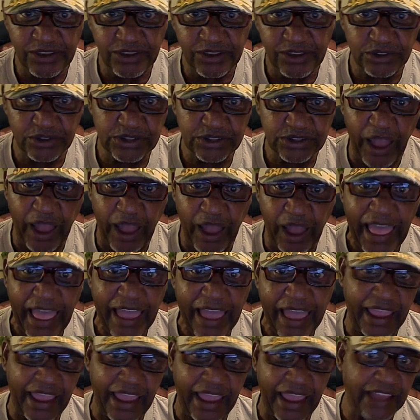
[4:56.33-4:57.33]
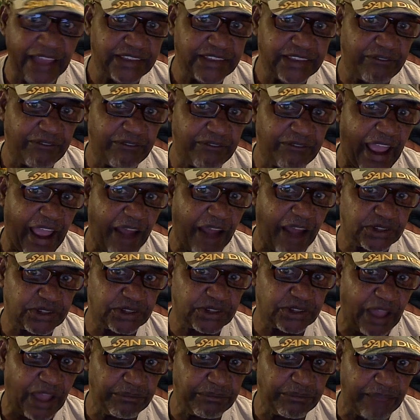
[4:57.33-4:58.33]
and you say, well, I have
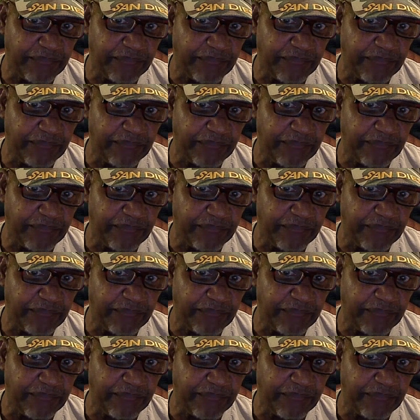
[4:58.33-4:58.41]
antivirus. Ain't